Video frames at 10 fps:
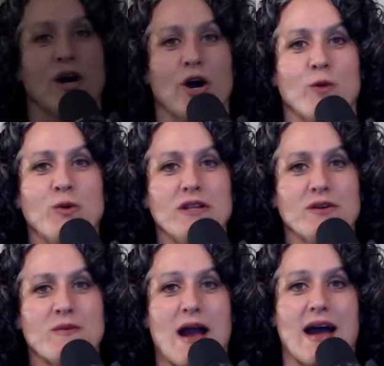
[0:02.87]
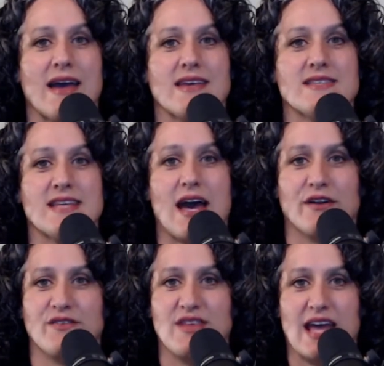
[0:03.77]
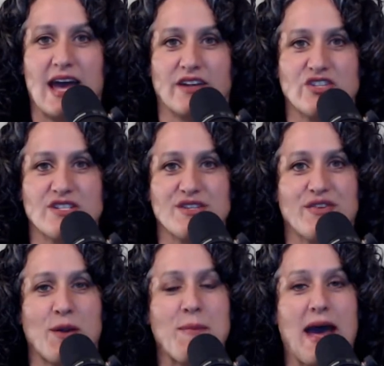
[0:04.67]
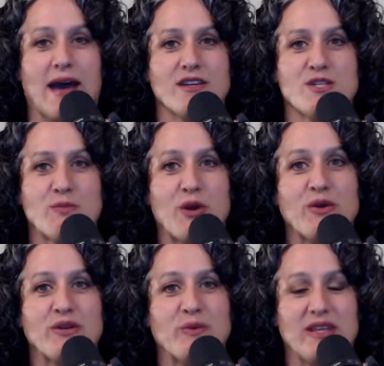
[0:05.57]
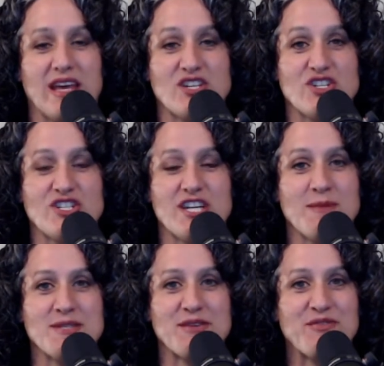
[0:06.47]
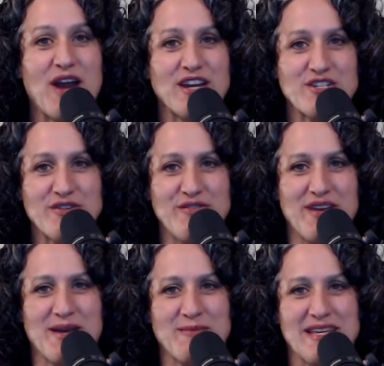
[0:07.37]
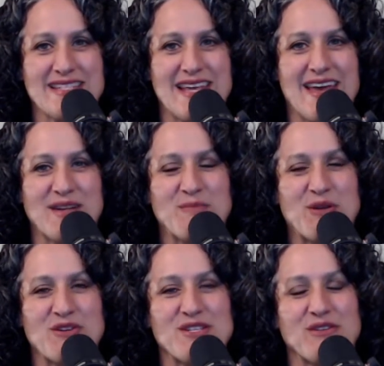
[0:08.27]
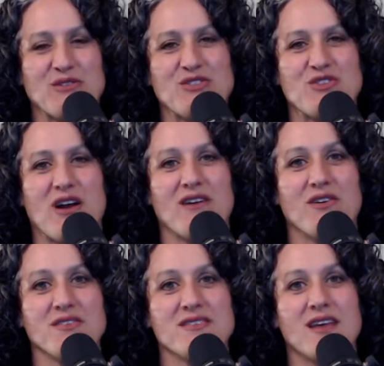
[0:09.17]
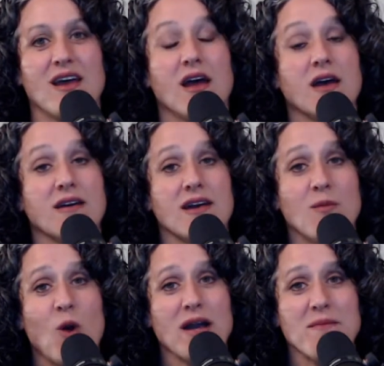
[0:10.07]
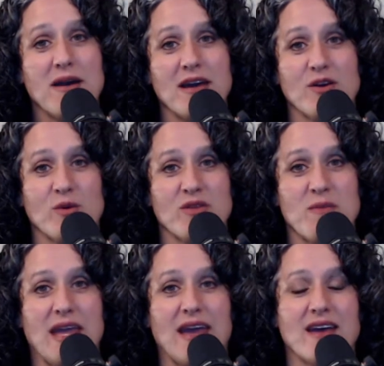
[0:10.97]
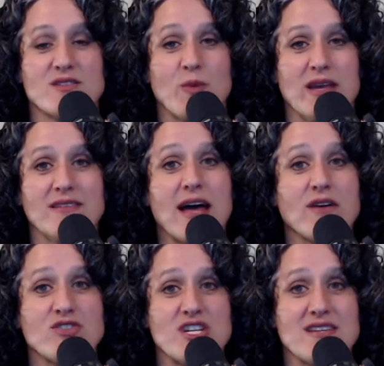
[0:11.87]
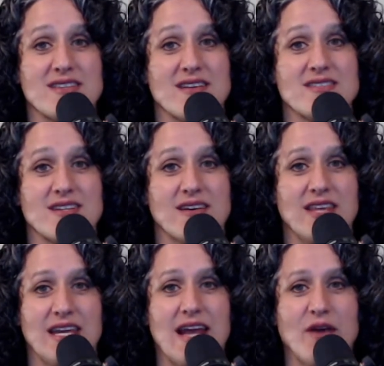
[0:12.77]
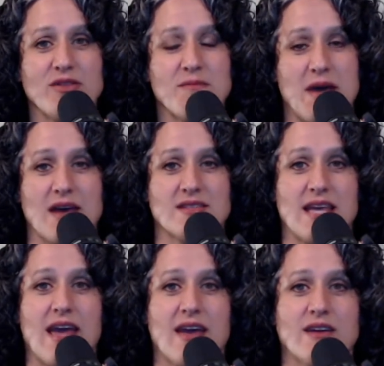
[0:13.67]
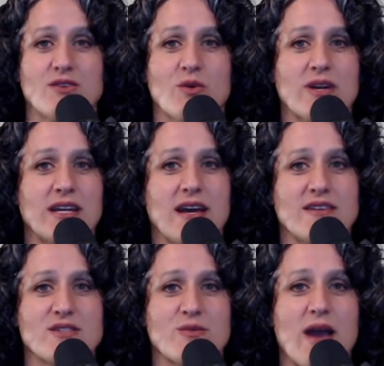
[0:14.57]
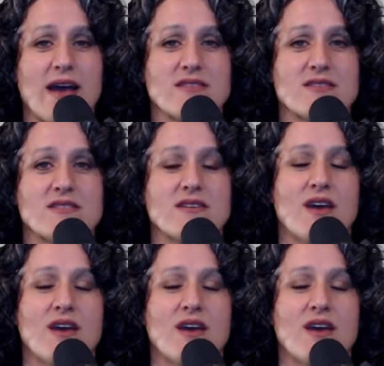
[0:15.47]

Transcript: Hope will arise out of the ashes of our past broken relationships, fractured families, and personal struggles. Come walk a mile with me as we allow Jesus to clean out the mess and organize the rest.